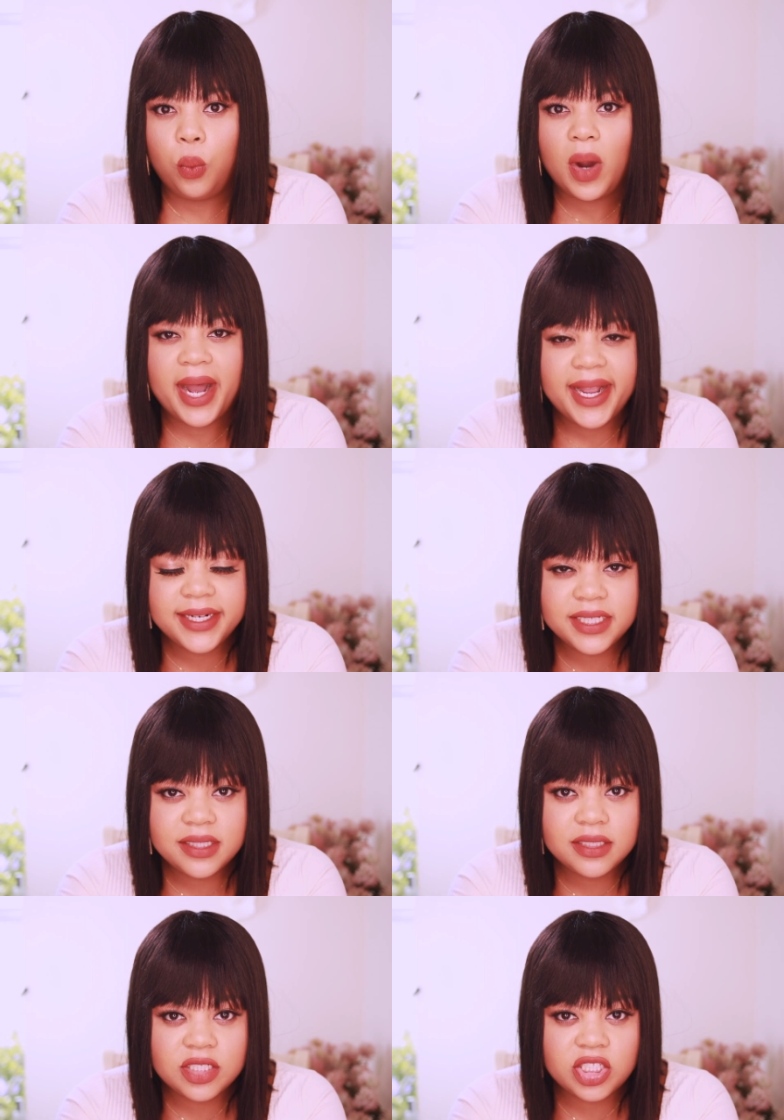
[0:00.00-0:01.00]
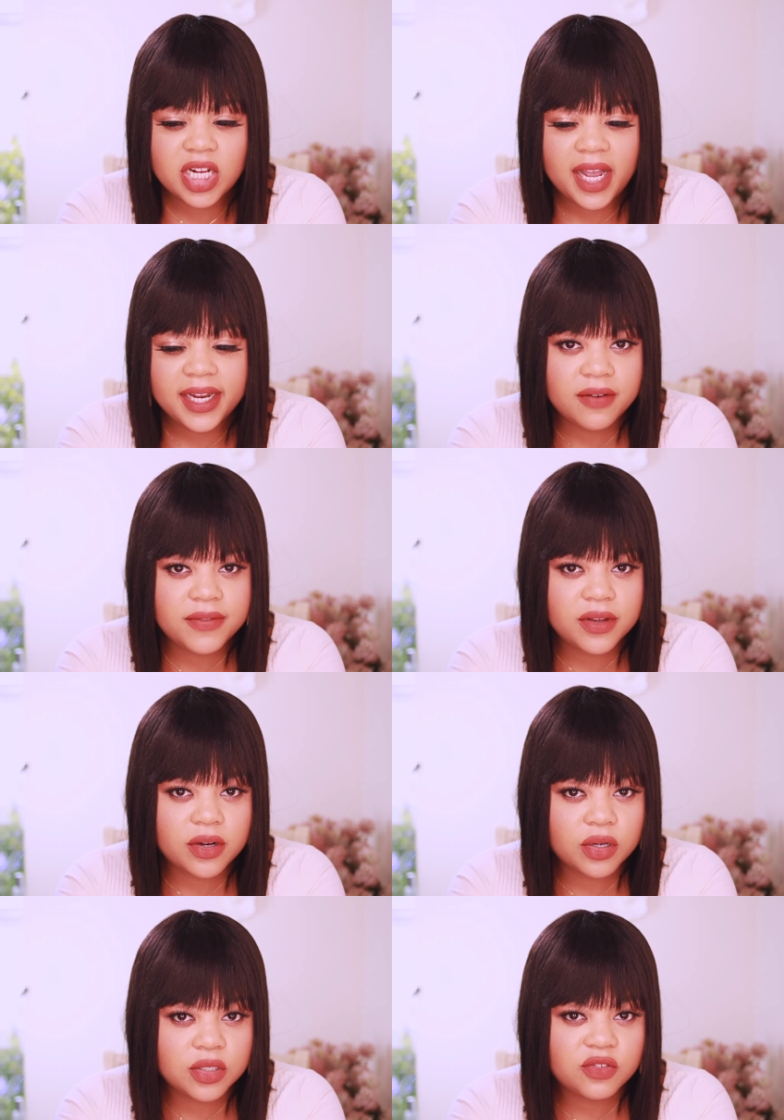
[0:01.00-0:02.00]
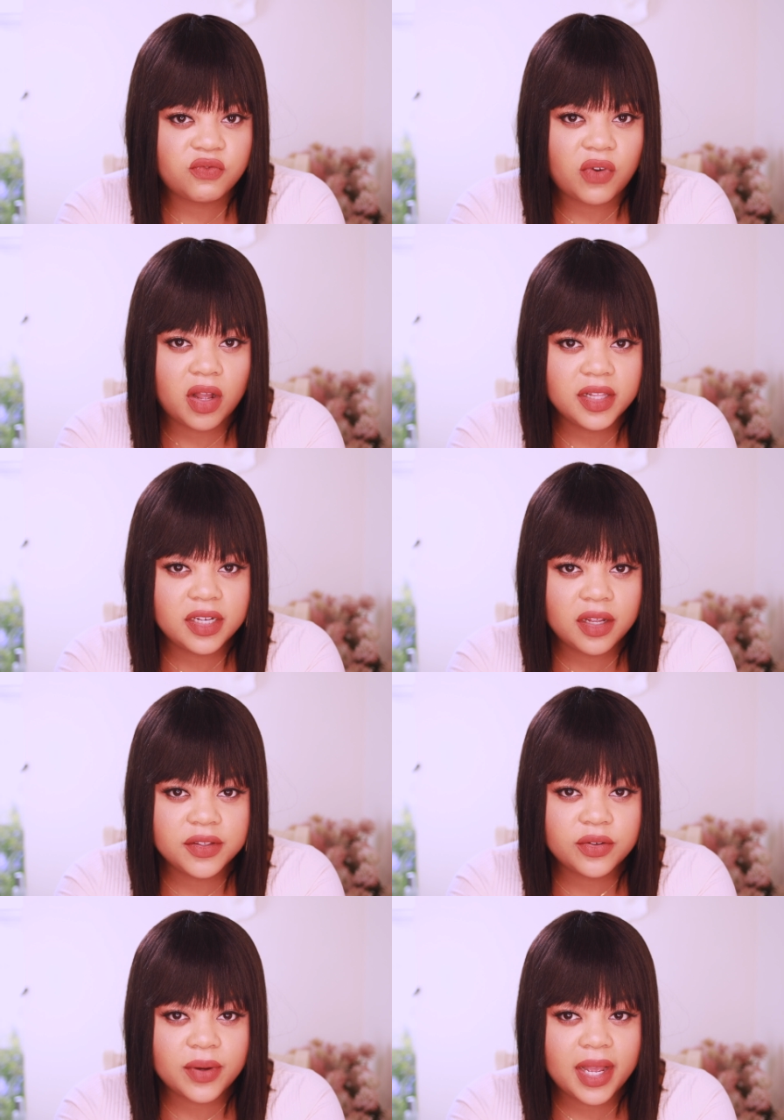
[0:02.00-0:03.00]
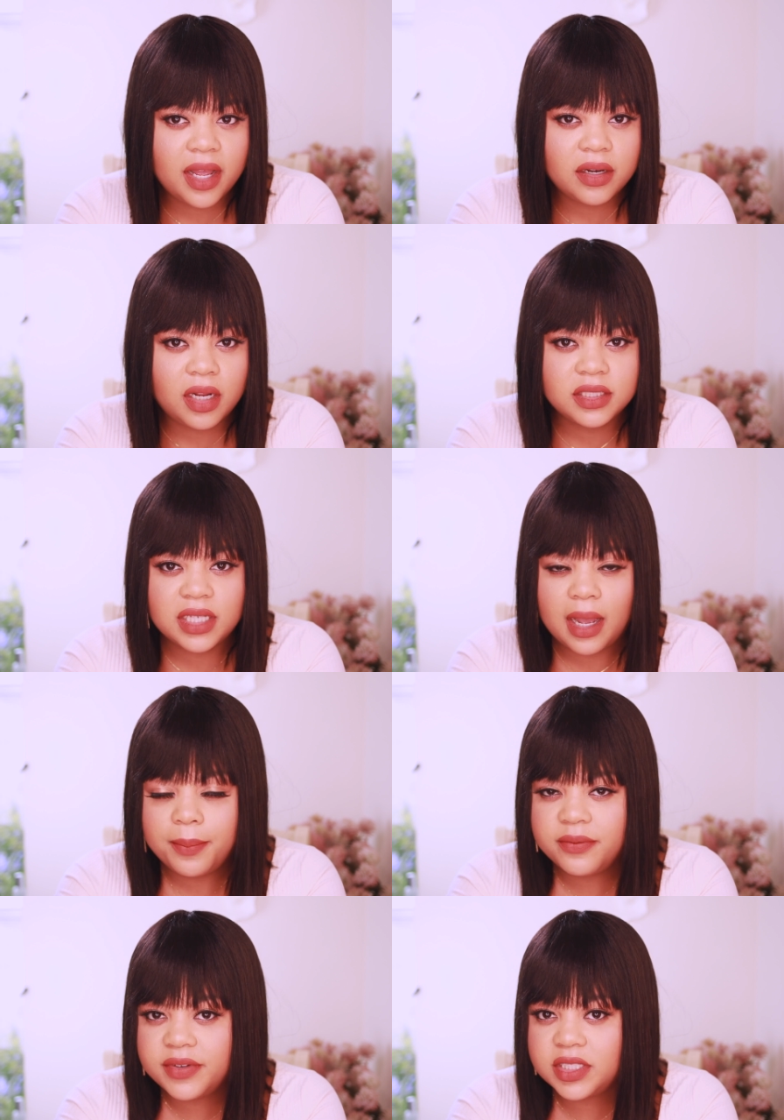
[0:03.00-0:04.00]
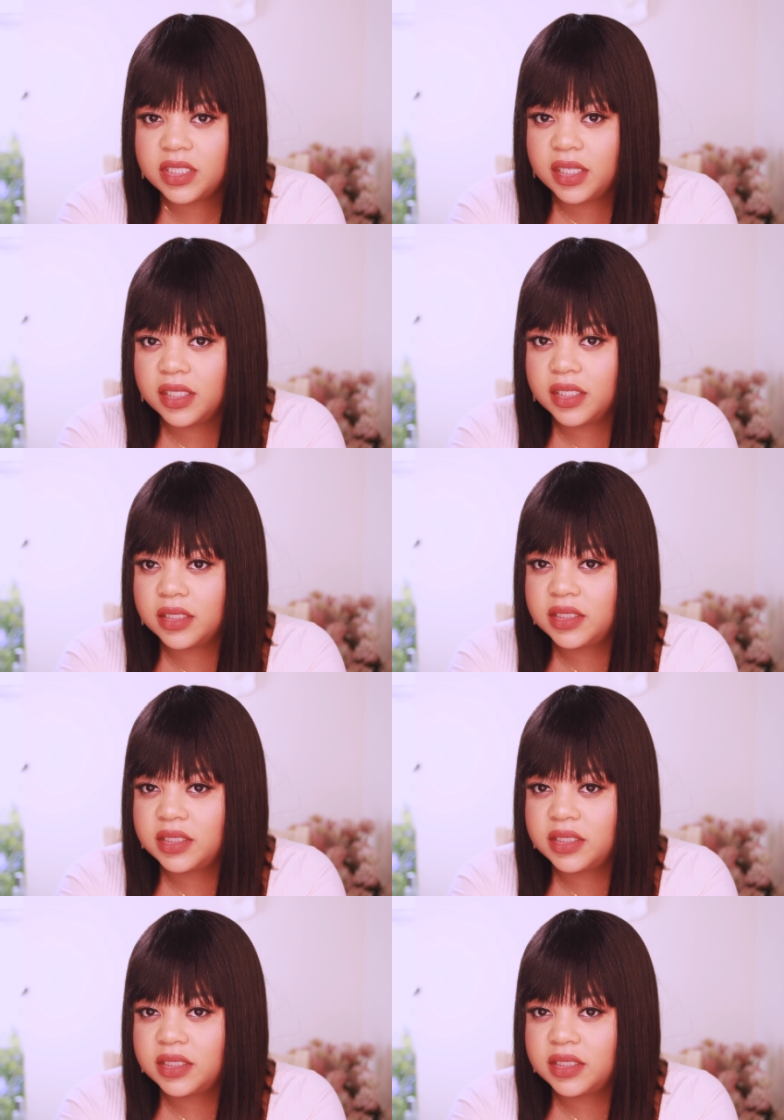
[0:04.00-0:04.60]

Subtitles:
Why did the shot of the girls falling on the ground on top of each other,